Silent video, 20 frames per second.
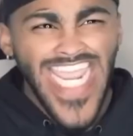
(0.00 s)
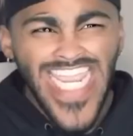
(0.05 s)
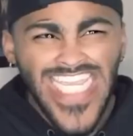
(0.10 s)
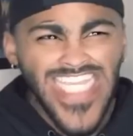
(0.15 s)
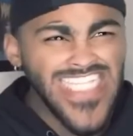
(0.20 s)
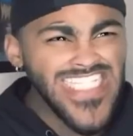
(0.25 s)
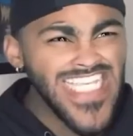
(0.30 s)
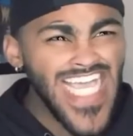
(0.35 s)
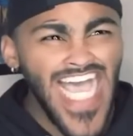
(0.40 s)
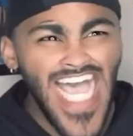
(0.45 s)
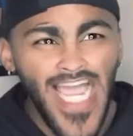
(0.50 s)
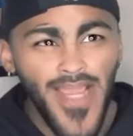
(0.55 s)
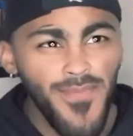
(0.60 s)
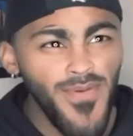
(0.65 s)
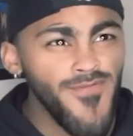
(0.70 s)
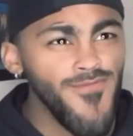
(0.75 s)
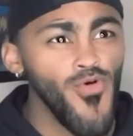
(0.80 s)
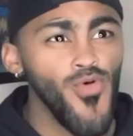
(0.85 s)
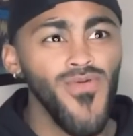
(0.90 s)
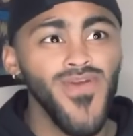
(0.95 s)
It's a
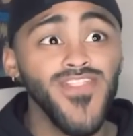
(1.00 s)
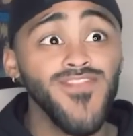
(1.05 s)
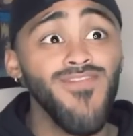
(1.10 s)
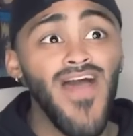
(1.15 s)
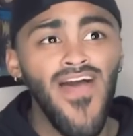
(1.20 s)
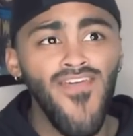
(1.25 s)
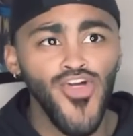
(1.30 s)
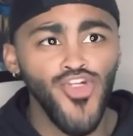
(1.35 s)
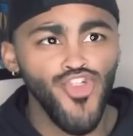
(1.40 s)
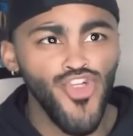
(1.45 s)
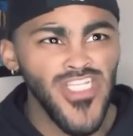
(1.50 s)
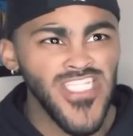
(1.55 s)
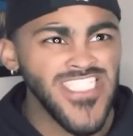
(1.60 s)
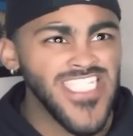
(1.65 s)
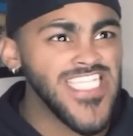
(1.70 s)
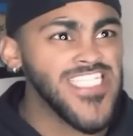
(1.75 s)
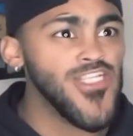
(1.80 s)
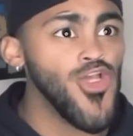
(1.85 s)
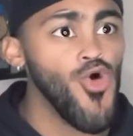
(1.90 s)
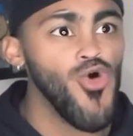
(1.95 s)
high-performance
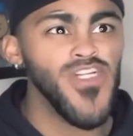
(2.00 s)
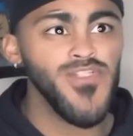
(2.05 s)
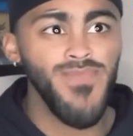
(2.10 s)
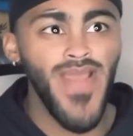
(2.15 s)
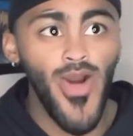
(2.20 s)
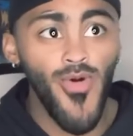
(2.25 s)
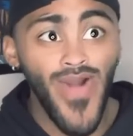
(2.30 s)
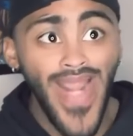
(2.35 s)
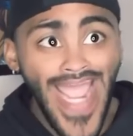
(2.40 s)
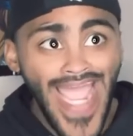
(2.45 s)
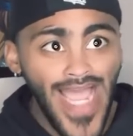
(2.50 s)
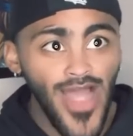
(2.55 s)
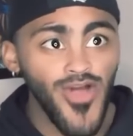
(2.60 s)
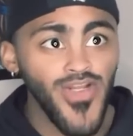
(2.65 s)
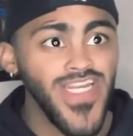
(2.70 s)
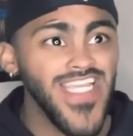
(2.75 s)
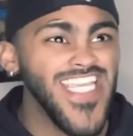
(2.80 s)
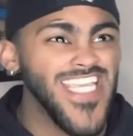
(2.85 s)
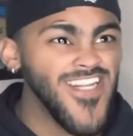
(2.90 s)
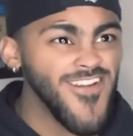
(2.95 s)
560 horsepower
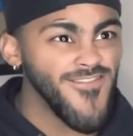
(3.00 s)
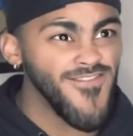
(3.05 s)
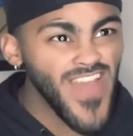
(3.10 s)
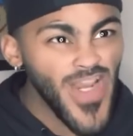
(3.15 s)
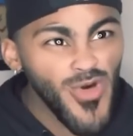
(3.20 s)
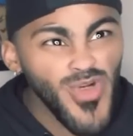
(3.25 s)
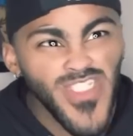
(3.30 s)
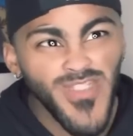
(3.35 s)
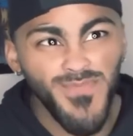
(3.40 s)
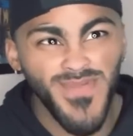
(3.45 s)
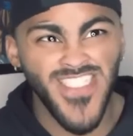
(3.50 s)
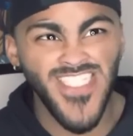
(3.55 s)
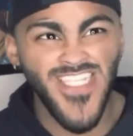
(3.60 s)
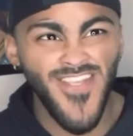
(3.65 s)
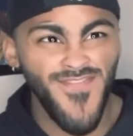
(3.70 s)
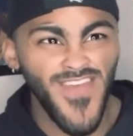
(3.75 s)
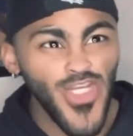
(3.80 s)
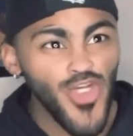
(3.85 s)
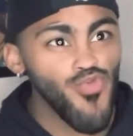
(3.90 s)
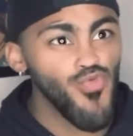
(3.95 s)
Audi in a very
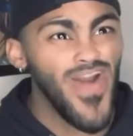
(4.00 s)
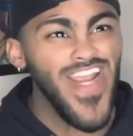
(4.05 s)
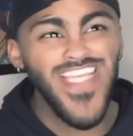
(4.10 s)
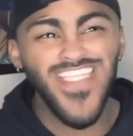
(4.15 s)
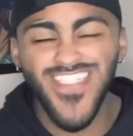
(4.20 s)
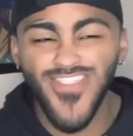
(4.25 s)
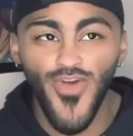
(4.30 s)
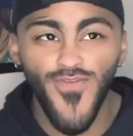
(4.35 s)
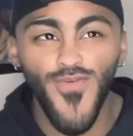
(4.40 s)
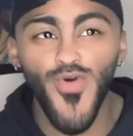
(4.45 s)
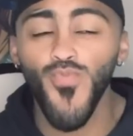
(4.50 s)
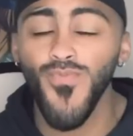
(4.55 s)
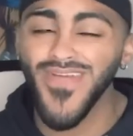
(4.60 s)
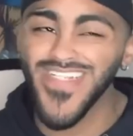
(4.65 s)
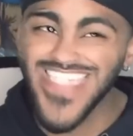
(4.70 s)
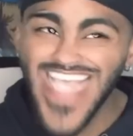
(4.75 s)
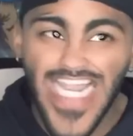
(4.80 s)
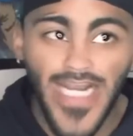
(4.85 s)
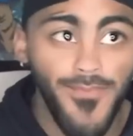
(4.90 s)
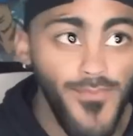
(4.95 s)
specific gray silver
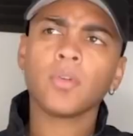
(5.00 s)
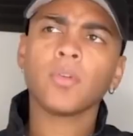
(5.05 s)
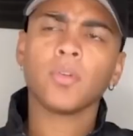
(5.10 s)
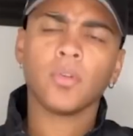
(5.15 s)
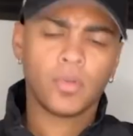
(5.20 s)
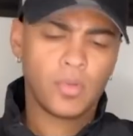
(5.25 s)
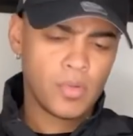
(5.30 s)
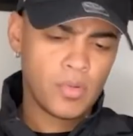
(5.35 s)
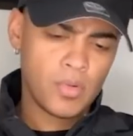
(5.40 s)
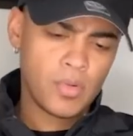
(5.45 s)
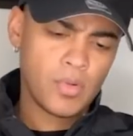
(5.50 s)
metallic point